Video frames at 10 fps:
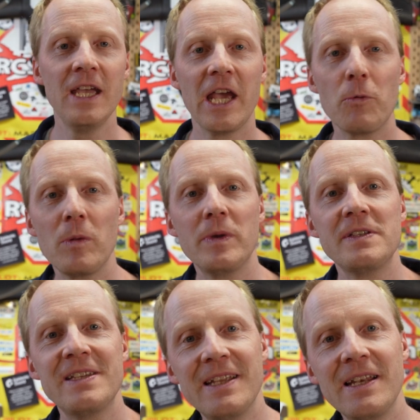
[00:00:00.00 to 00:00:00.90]
it will be
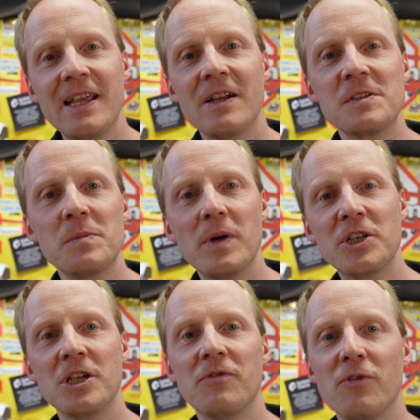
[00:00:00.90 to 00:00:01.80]
sitting there as a
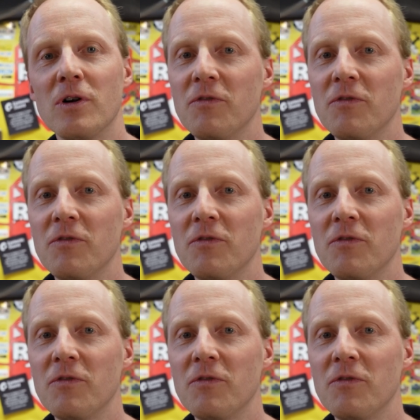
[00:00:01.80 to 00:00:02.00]
budget for